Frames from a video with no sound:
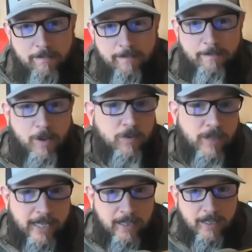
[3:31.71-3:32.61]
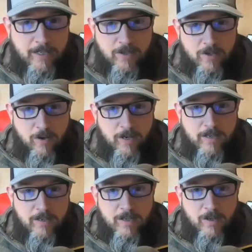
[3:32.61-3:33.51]
most likely just turn
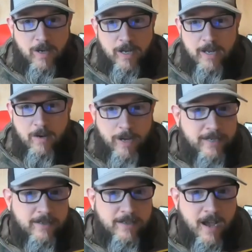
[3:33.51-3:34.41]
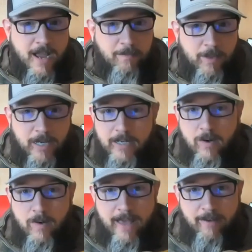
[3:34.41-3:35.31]
into wasted time that I
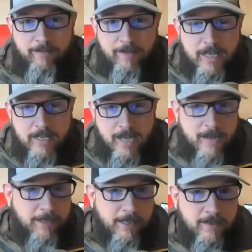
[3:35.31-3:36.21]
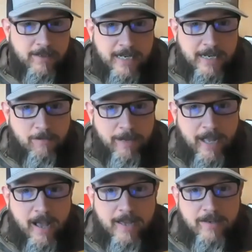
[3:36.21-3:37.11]
don't have time to send out my
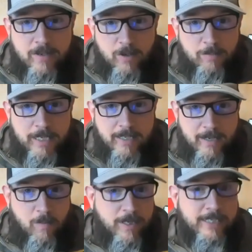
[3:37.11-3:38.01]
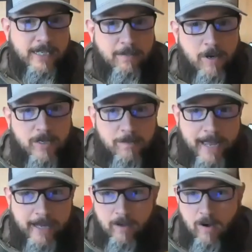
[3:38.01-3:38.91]
guys to because I want to send them on
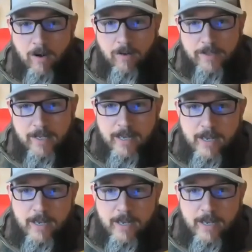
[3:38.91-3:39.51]
demand calls.